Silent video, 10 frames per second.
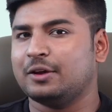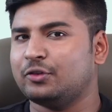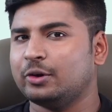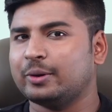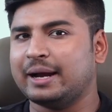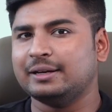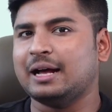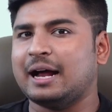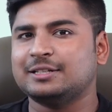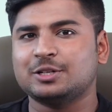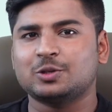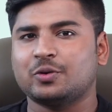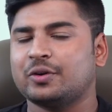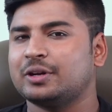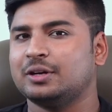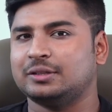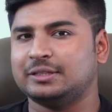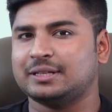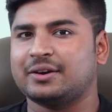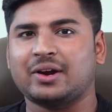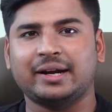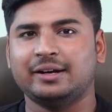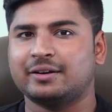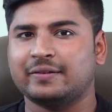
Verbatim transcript: If you look at the answers over here, these are right,